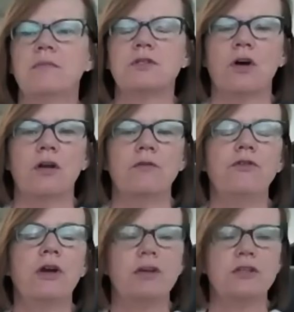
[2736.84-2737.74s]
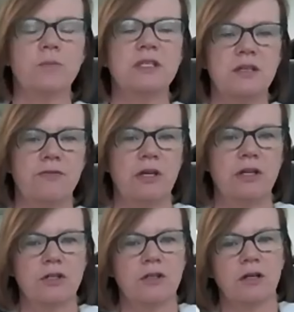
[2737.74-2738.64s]
So very
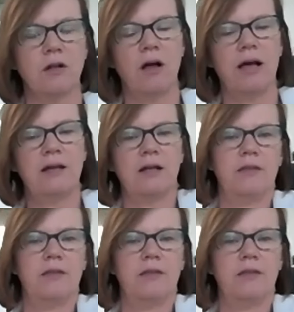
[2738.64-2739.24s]
specific to the client